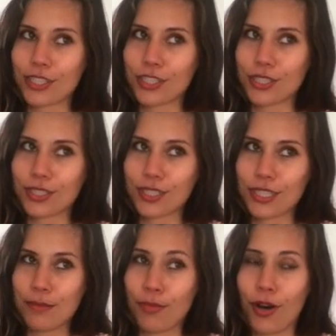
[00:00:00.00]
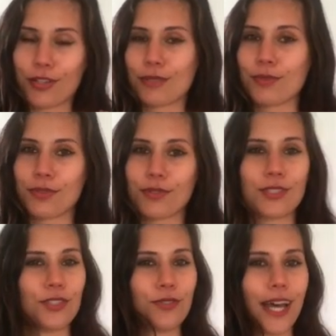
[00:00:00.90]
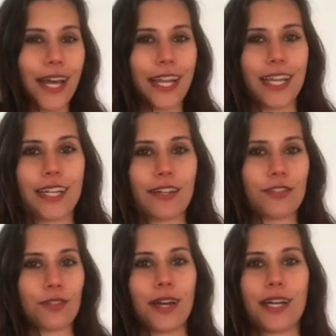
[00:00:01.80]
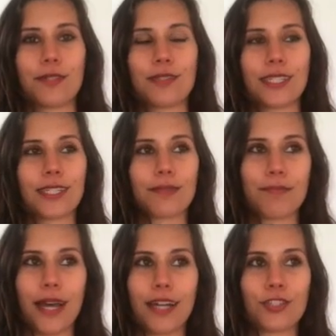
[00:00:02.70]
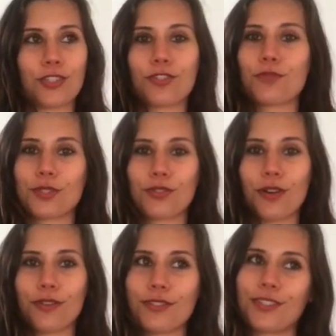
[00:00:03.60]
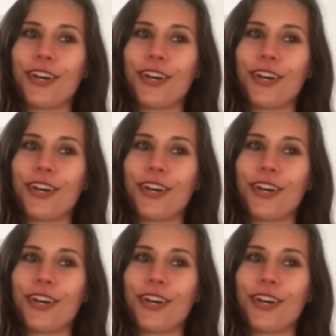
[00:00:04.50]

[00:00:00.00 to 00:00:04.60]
/ impossible to do that. And I also had bad sugar withdrawals,